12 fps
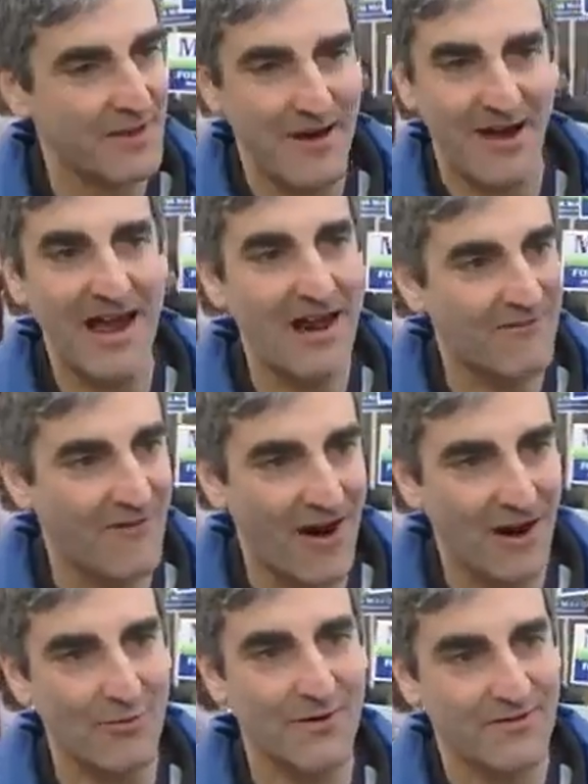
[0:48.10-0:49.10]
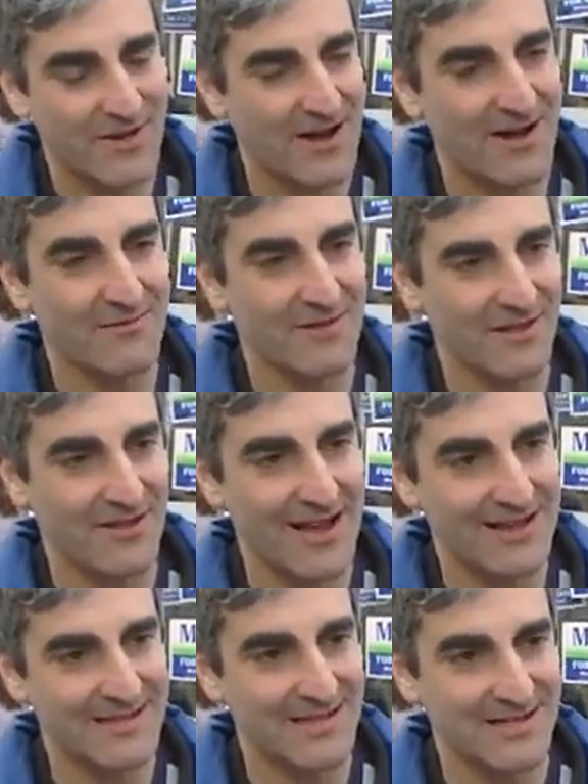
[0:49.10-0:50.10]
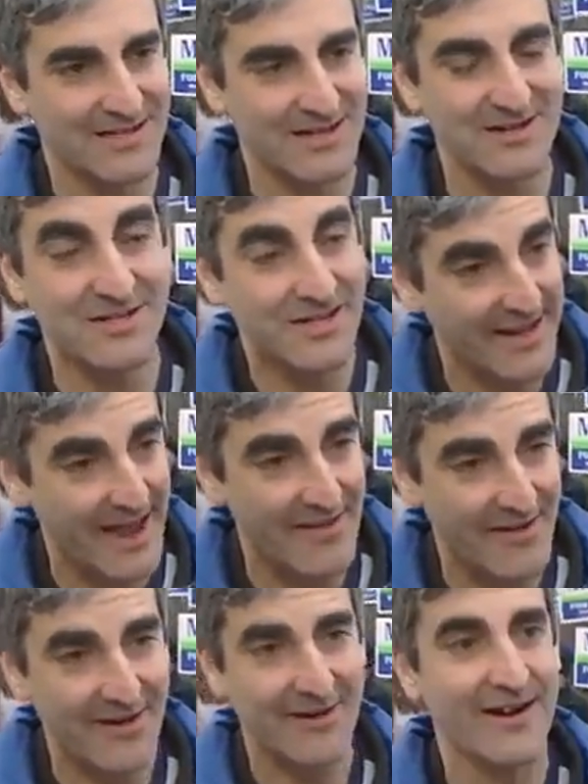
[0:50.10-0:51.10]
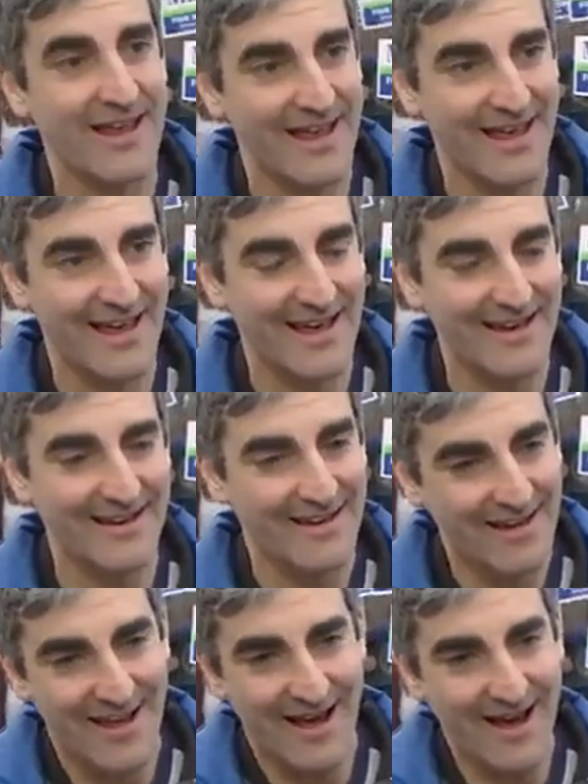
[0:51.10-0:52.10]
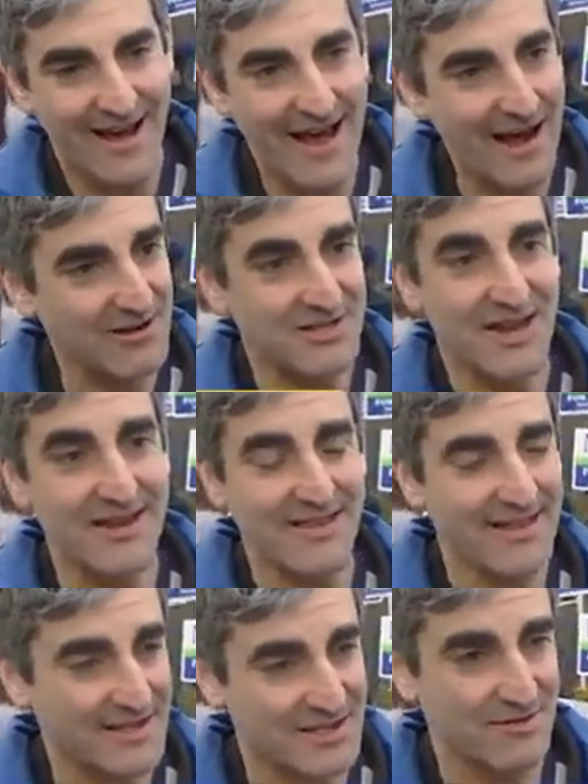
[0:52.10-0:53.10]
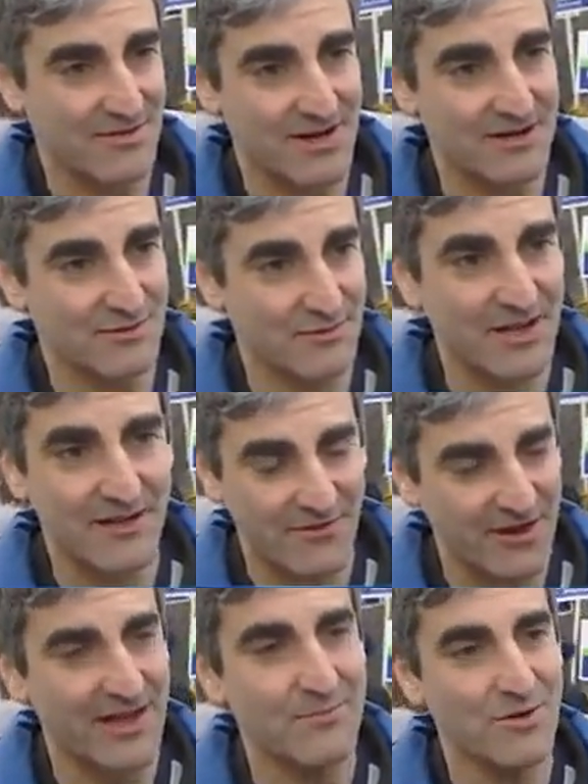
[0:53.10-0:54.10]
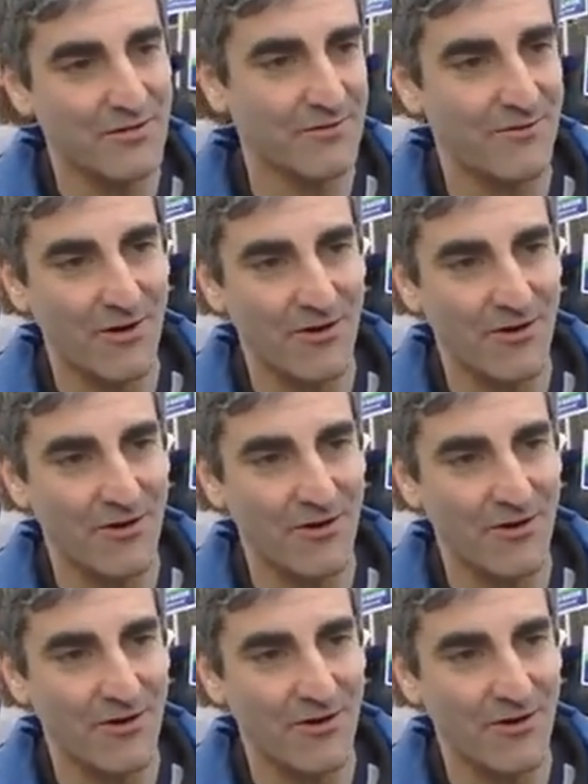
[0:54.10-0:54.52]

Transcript: Think about how far we've come in the last six years together and uh, how exciting the next next three years will be if we keep moving